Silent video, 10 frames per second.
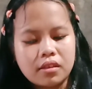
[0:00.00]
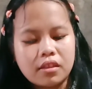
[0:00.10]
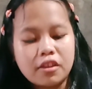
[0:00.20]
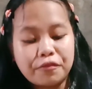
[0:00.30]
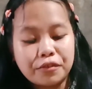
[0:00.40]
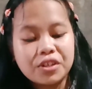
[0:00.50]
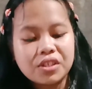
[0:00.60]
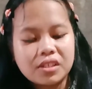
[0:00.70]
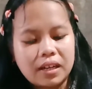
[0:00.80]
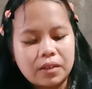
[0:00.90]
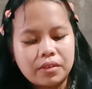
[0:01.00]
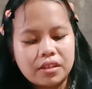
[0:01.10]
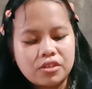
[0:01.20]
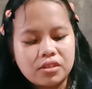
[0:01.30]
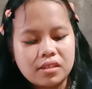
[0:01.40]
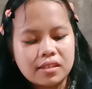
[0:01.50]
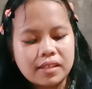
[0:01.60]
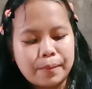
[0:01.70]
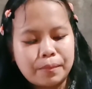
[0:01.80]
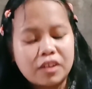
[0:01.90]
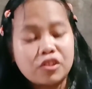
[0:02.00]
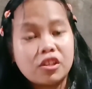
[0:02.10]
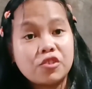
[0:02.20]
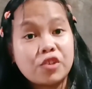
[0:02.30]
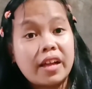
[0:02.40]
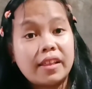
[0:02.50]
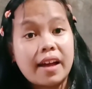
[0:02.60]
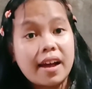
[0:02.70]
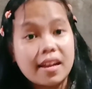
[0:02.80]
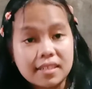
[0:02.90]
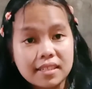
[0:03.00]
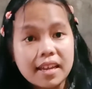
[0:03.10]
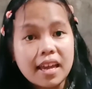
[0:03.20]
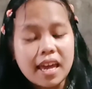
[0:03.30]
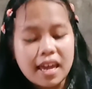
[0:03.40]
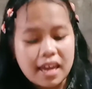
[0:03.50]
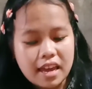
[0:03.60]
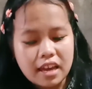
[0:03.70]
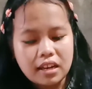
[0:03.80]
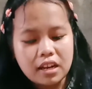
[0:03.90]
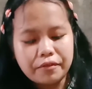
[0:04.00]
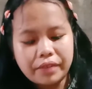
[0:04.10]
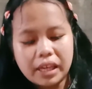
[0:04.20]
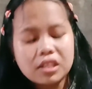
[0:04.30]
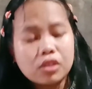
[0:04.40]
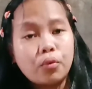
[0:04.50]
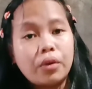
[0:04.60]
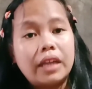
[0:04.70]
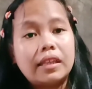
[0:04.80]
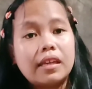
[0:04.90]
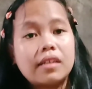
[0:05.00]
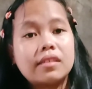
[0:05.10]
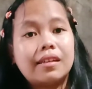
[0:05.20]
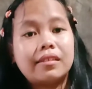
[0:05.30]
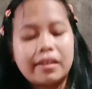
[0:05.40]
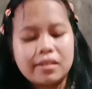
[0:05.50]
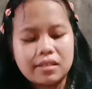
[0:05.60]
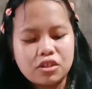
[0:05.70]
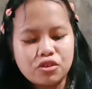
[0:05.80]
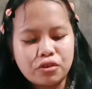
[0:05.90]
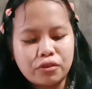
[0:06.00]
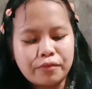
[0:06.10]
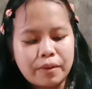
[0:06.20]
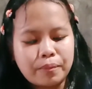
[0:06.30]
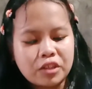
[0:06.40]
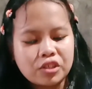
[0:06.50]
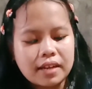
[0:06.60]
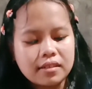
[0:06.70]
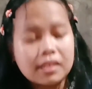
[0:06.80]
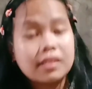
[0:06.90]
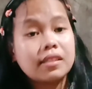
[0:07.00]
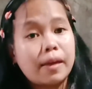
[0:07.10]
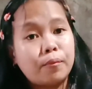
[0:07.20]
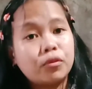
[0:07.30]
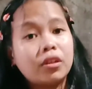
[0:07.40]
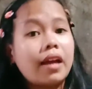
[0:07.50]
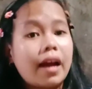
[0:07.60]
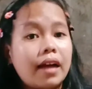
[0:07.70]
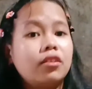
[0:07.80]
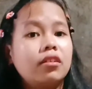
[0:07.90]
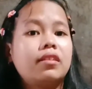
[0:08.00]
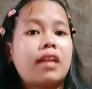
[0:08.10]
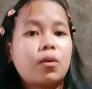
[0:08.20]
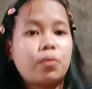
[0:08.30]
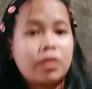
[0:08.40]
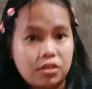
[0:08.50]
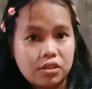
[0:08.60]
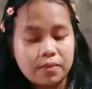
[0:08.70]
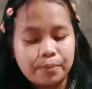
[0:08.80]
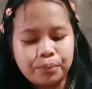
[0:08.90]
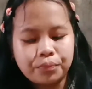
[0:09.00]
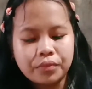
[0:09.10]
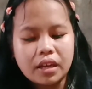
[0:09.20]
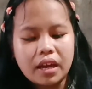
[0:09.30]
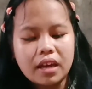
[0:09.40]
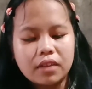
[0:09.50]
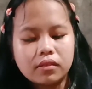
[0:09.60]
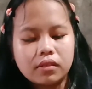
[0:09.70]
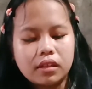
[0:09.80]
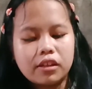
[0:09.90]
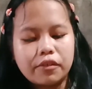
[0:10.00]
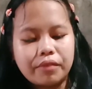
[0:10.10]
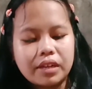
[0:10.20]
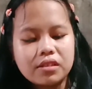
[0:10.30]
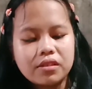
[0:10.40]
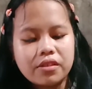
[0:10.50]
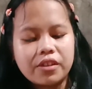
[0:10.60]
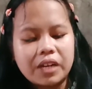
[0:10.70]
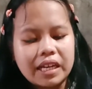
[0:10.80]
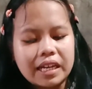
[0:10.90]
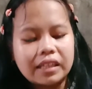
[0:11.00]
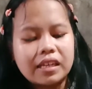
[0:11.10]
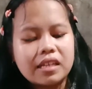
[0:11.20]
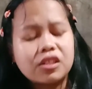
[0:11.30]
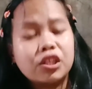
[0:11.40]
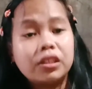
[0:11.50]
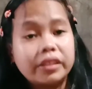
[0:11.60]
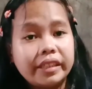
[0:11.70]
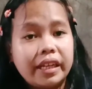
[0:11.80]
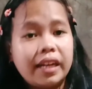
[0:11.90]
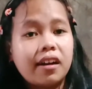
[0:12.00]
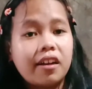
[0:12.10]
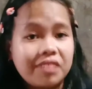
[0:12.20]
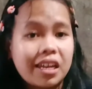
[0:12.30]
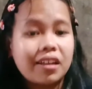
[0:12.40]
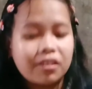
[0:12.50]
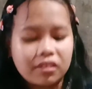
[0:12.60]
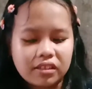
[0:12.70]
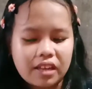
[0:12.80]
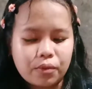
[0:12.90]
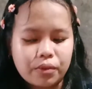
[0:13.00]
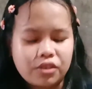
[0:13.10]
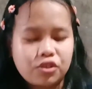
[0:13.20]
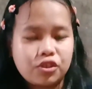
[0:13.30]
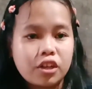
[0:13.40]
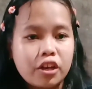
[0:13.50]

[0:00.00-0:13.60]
the first language system that the child has. And in phase 2, it is the transition from the child system to the adult language. And in the phase 3, it is the learning of the adult language.